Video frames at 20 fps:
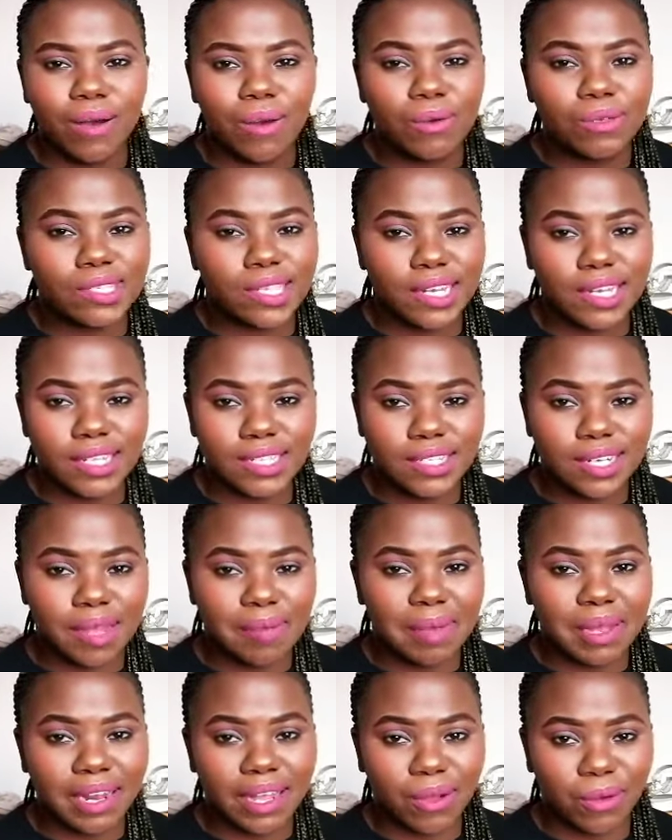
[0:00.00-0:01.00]
Usana
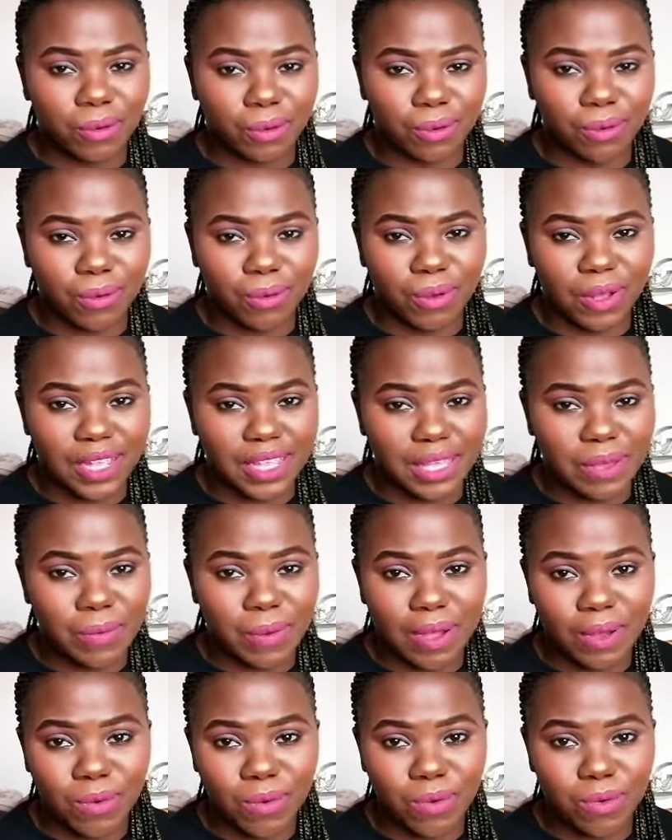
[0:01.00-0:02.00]
drama nangoko kanye
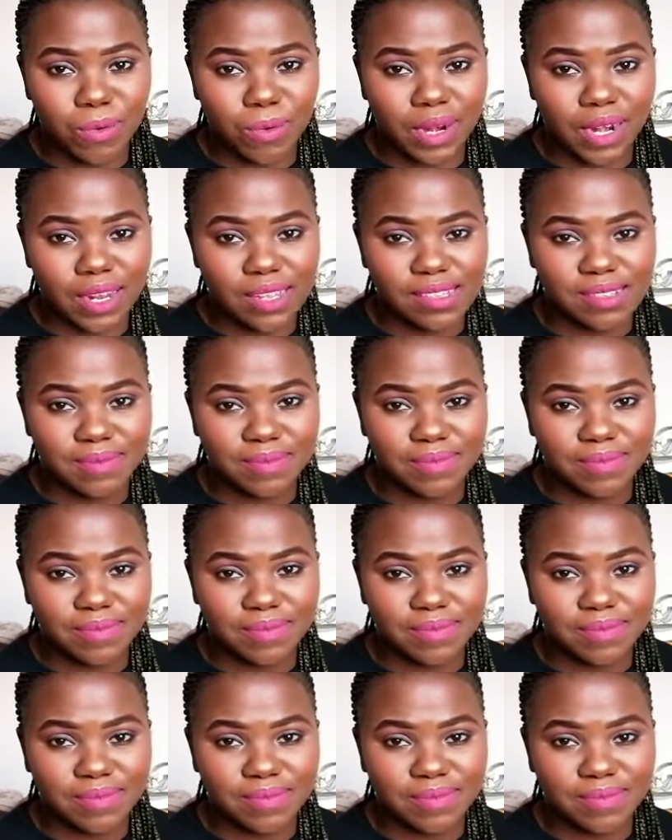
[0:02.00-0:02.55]
wakhula.